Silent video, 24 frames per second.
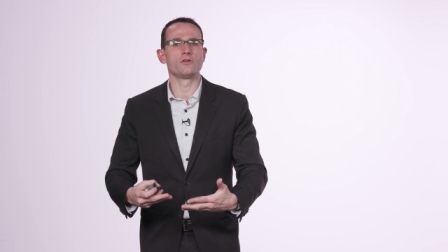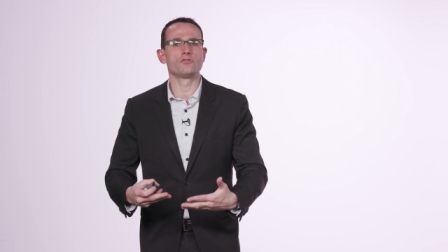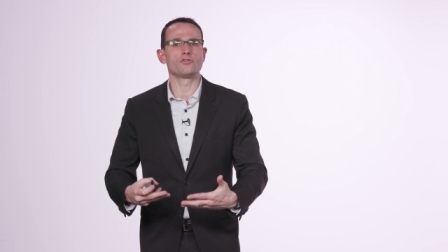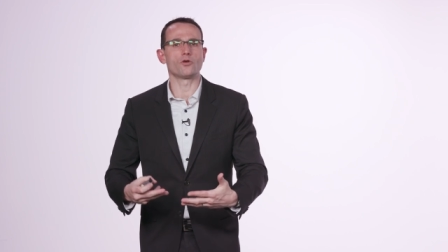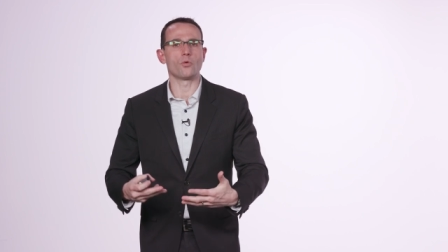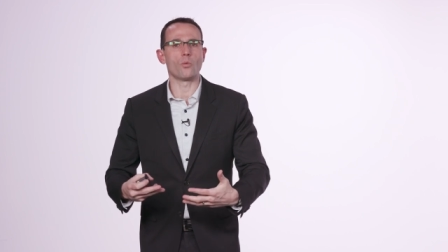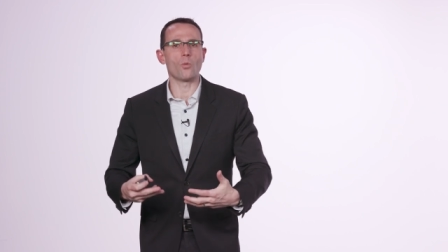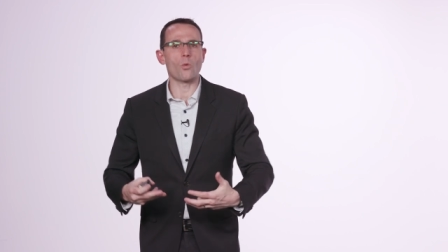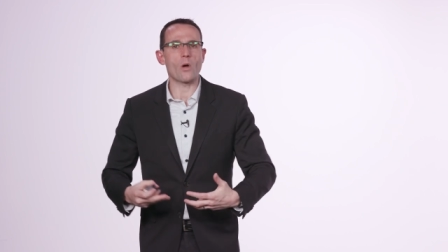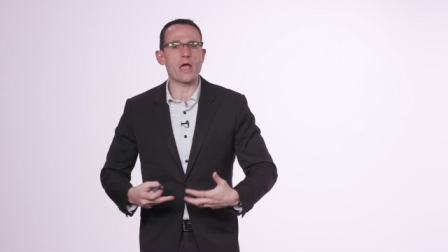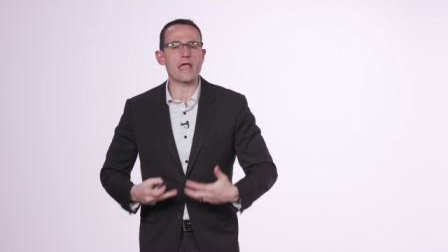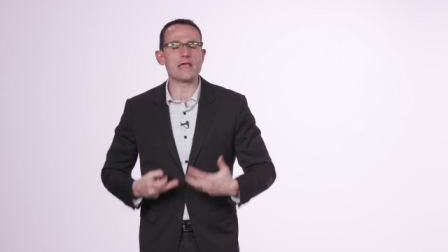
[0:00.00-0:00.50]

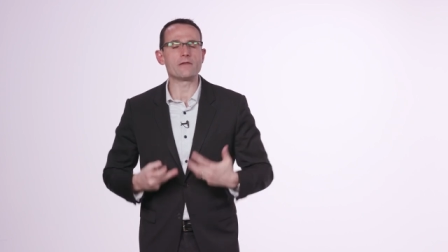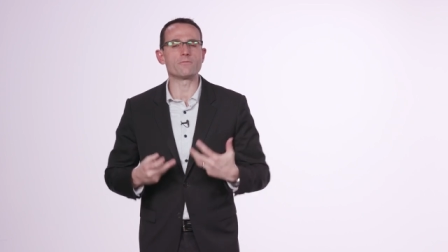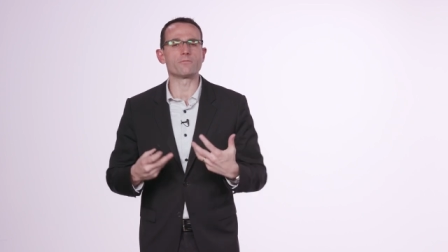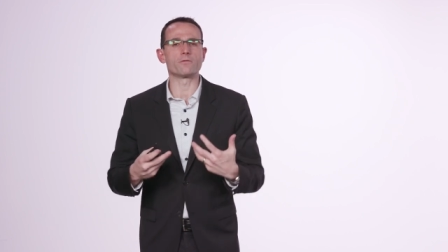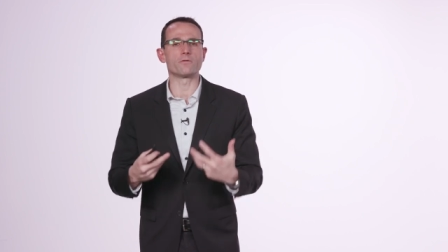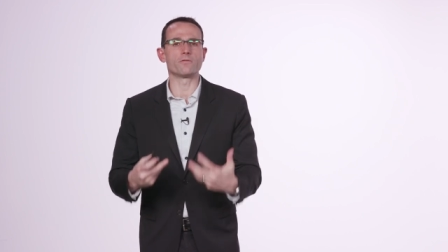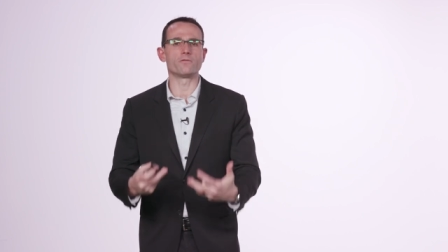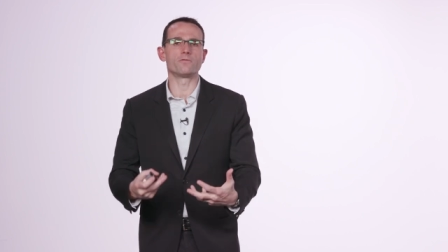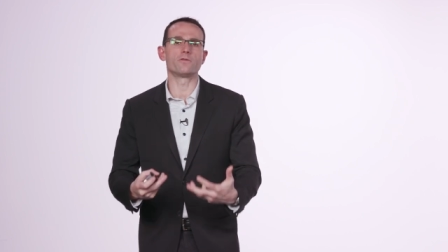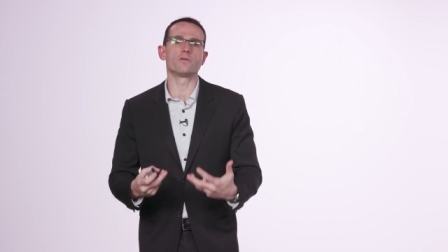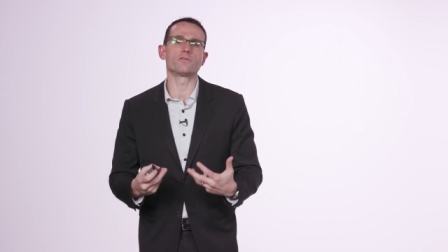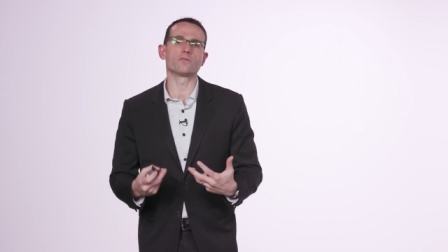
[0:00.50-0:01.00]
to wait
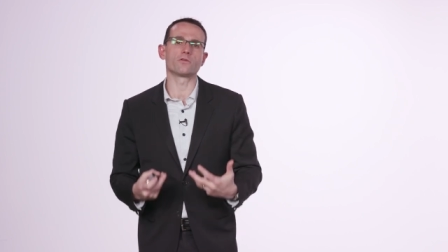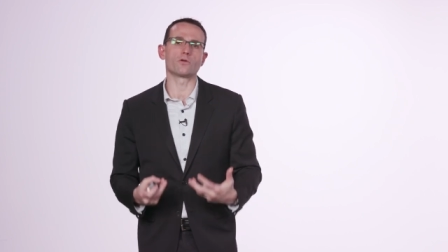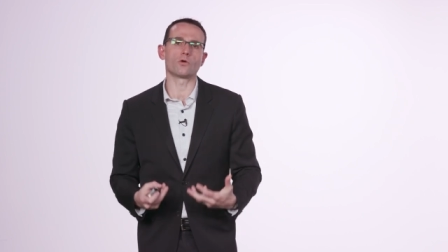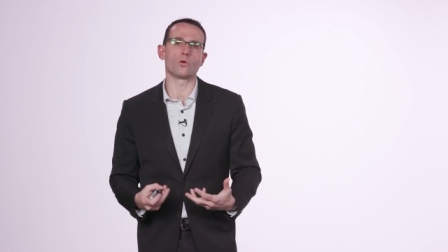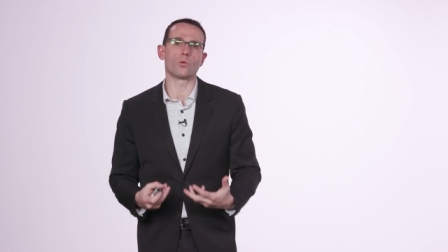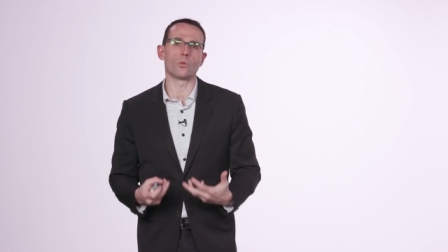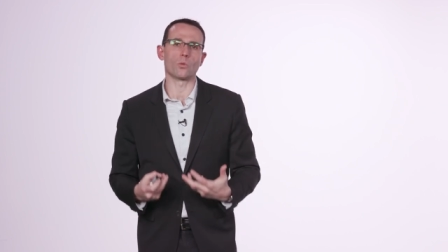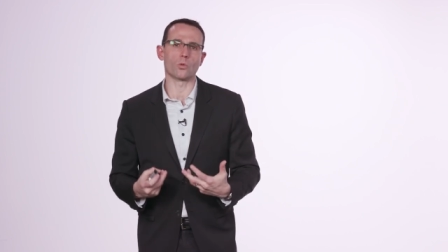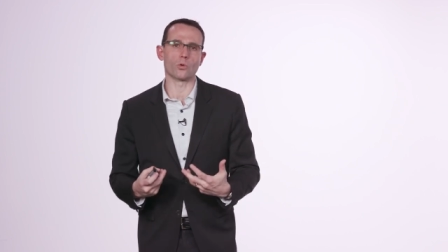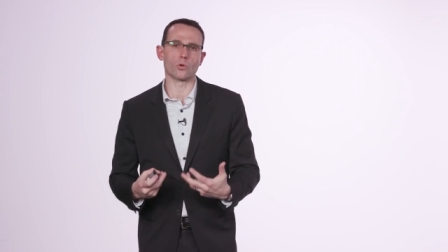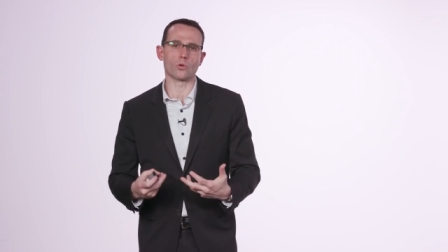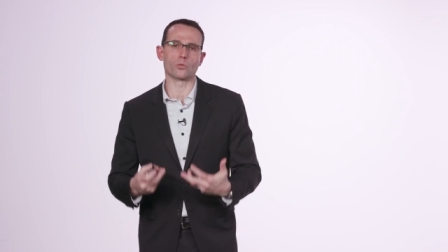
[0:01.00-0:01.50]
for
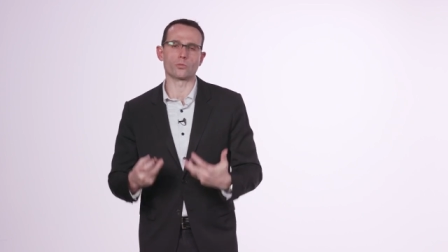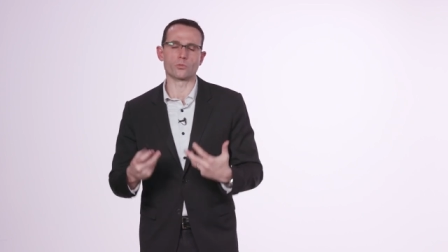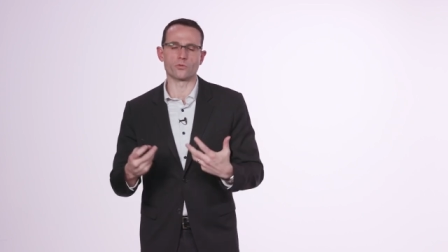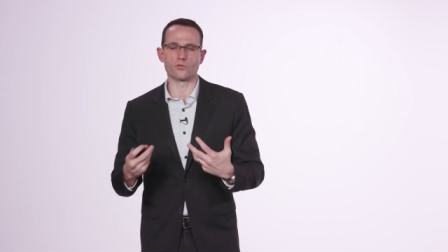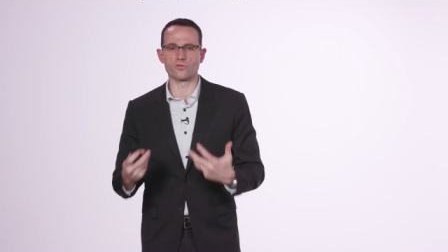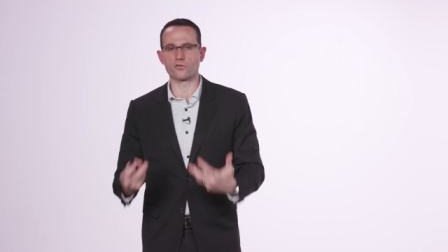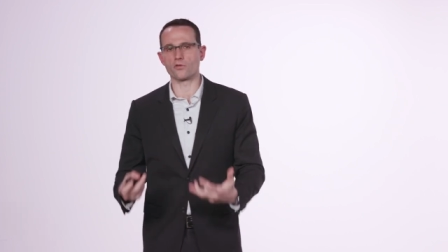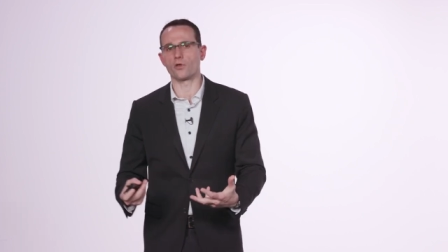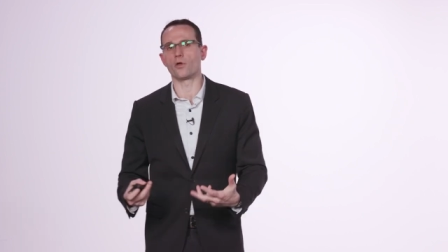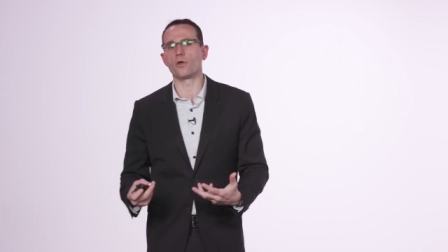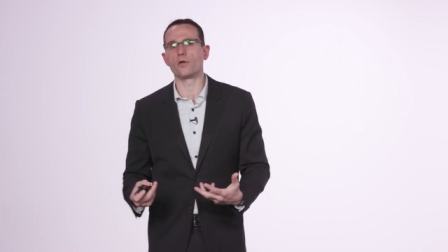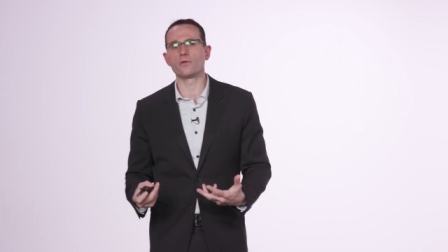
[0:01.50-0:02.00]
physical world
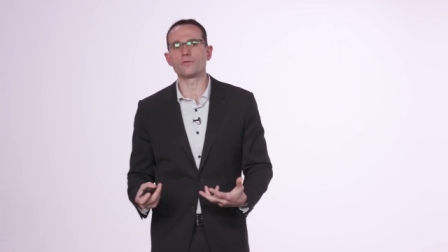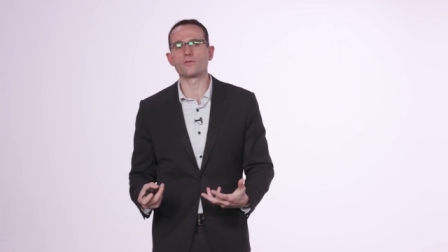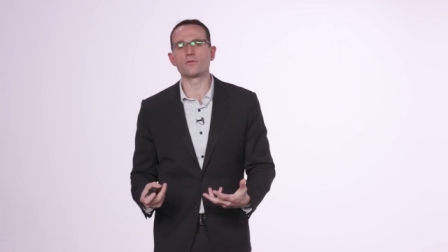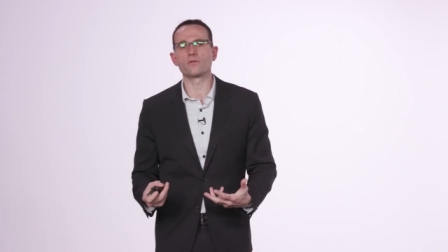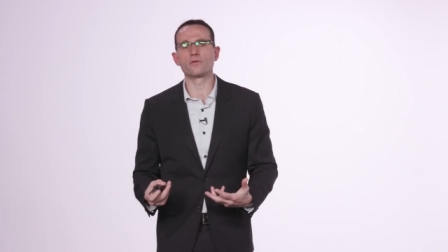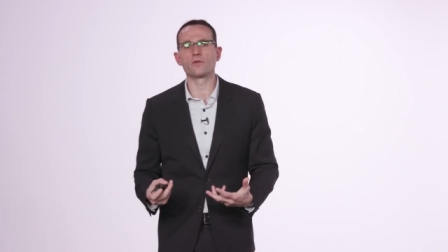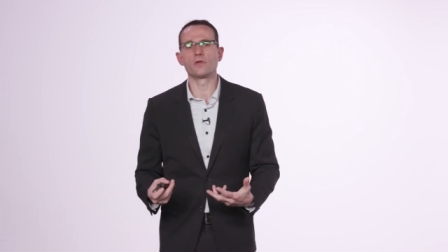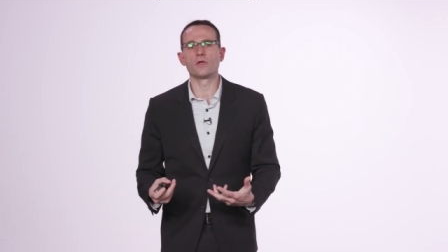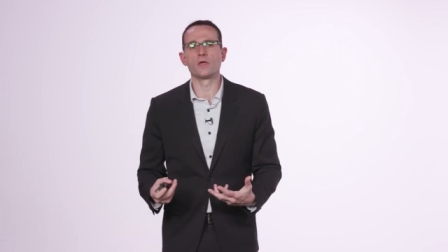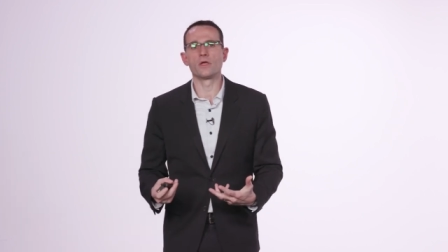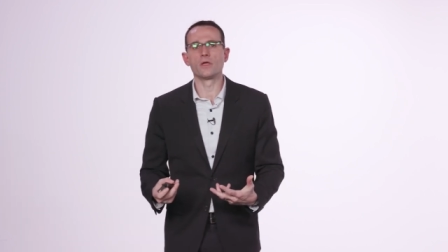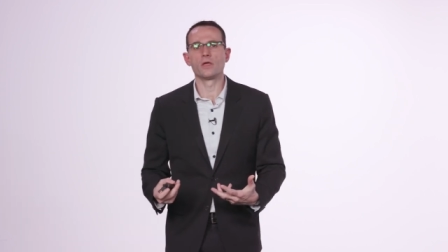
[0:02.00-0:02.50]

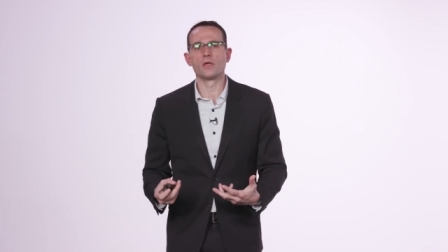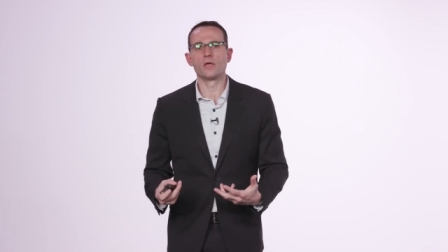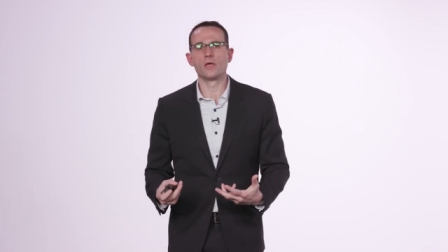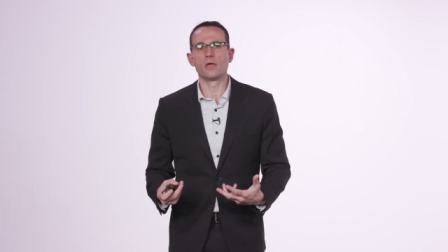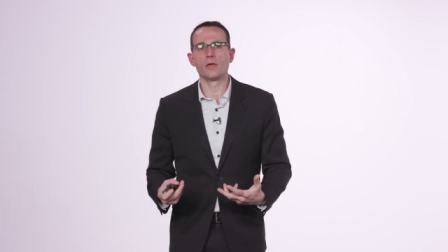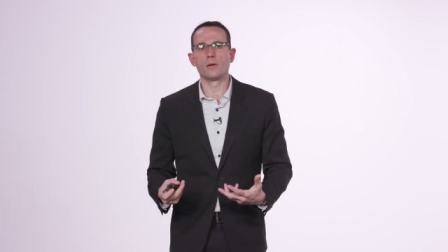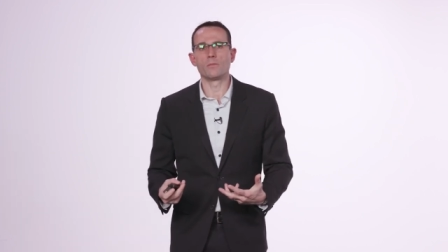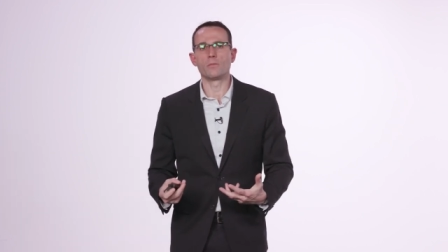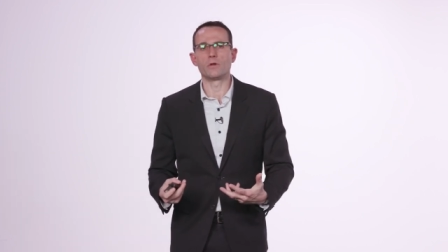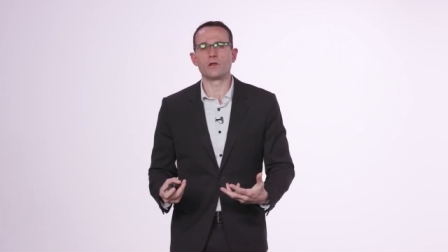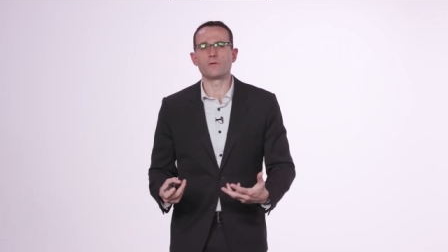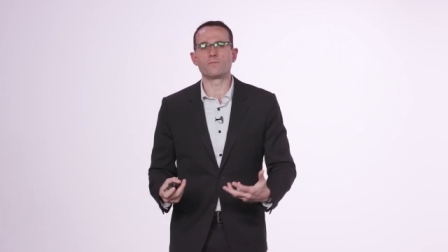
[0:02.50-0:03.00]
results.
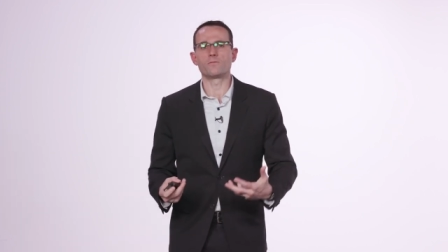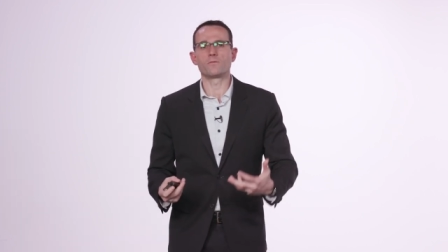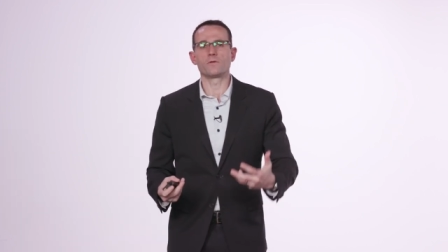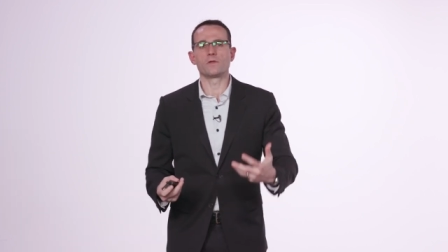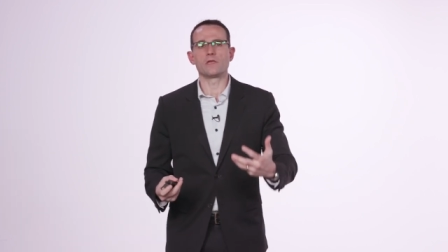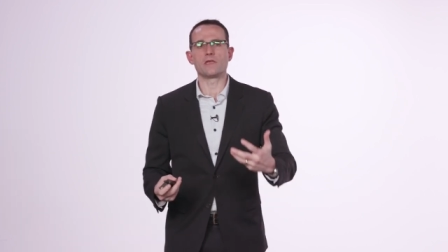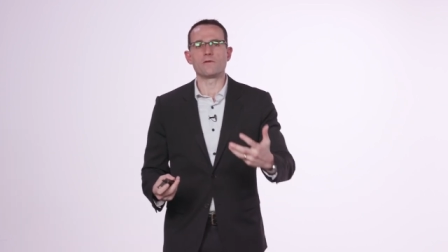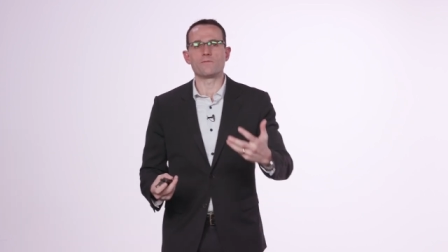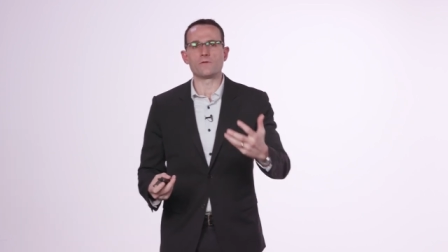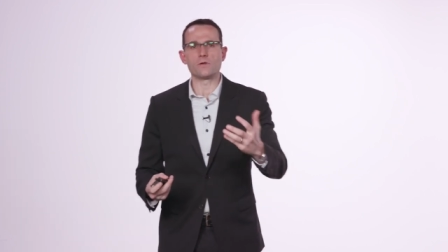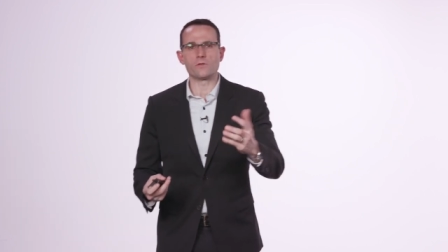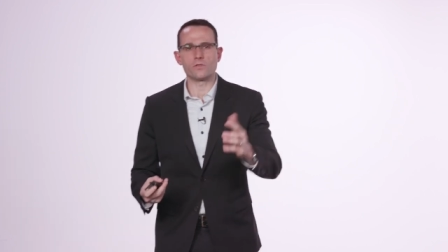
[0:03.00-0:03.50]
But if,
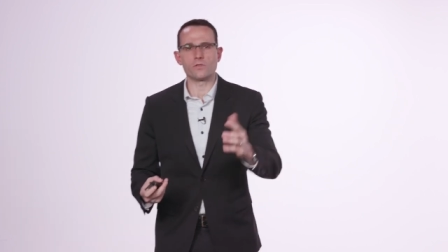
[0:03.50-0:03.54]
if